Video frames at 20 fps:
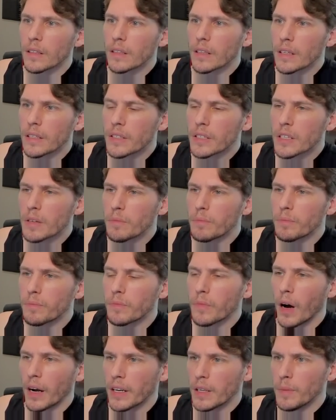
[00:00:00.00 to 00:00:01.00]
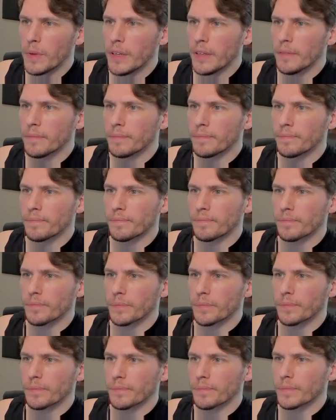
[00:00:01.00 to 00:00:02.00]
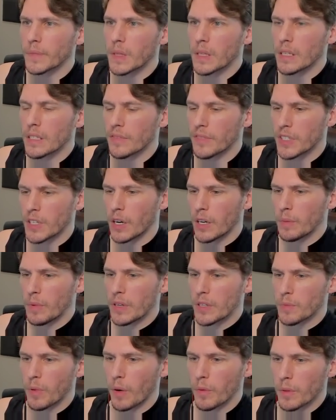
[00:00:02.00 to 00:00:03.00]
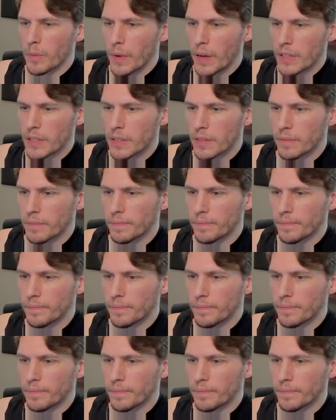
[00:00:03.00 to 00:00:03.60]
Is this a honeybee? Because if it's a honeybee, it's probably the best.